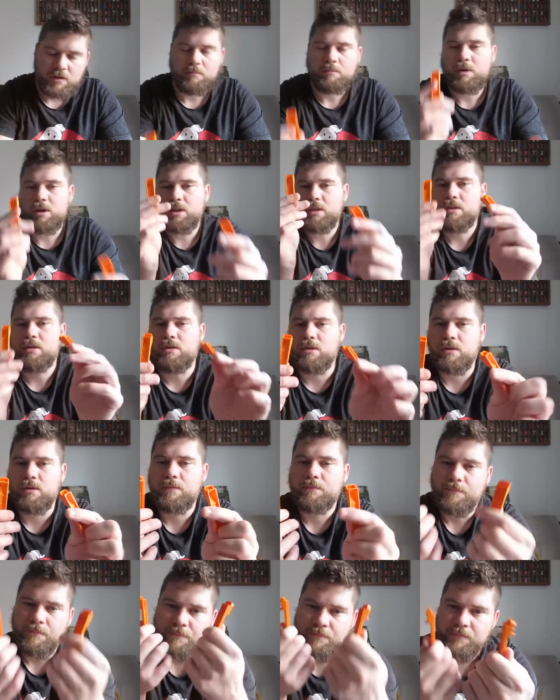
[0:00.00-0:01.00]
But I thought
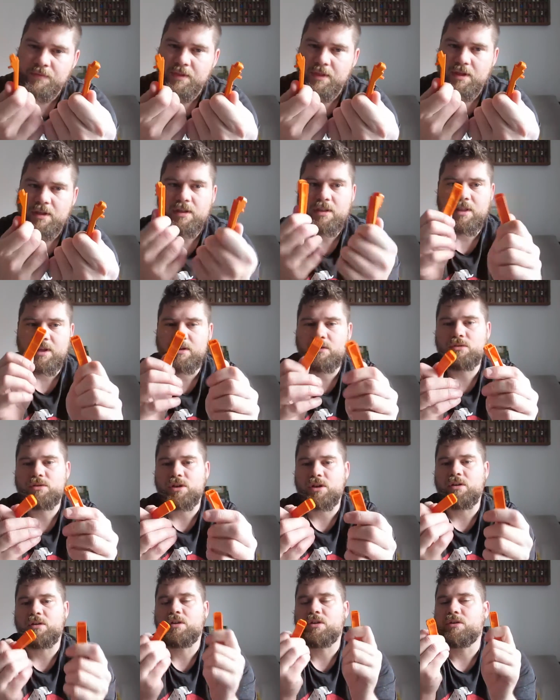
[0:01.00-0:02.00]
they
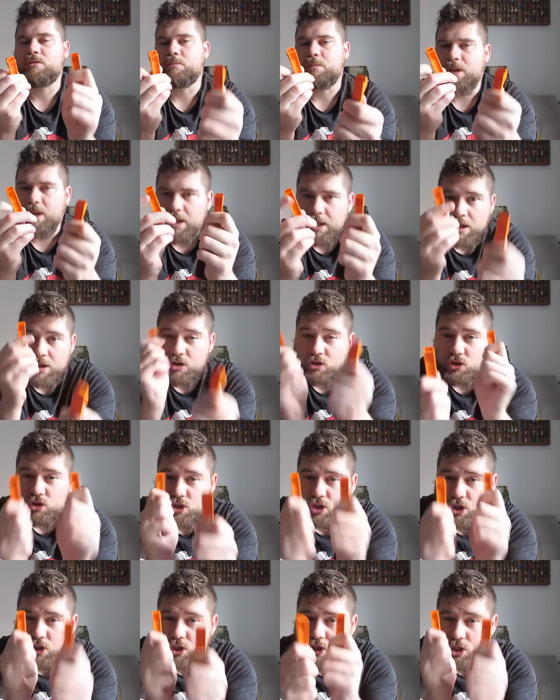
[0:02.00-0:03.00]
also could be
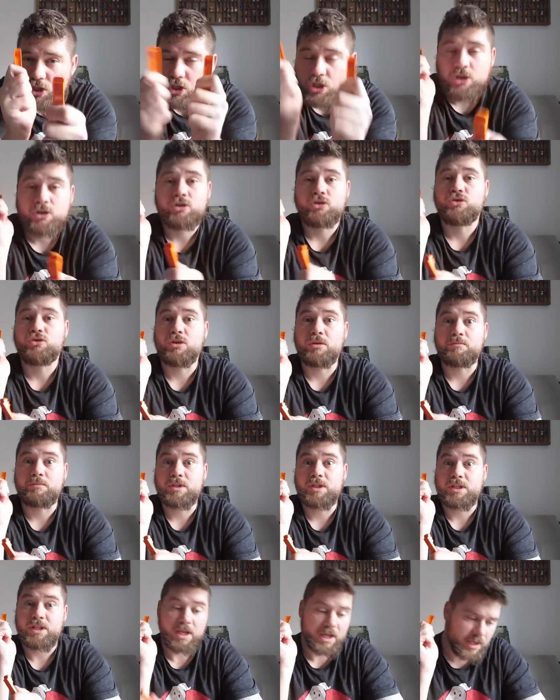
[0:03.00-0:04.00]

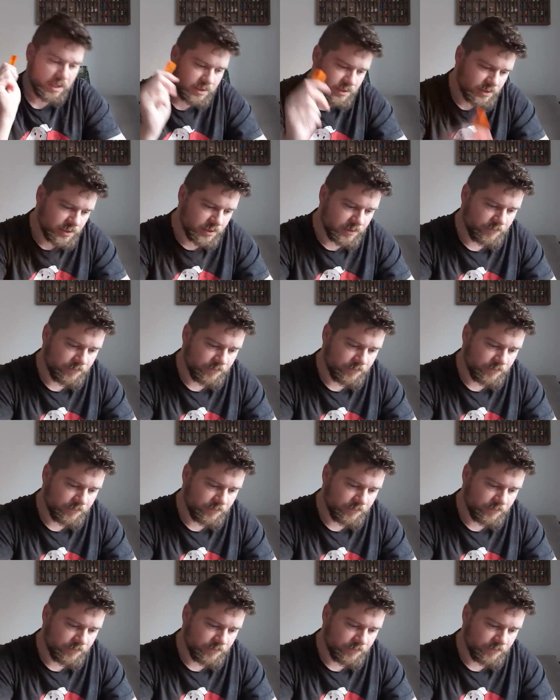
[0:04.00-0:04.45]
drumsticks.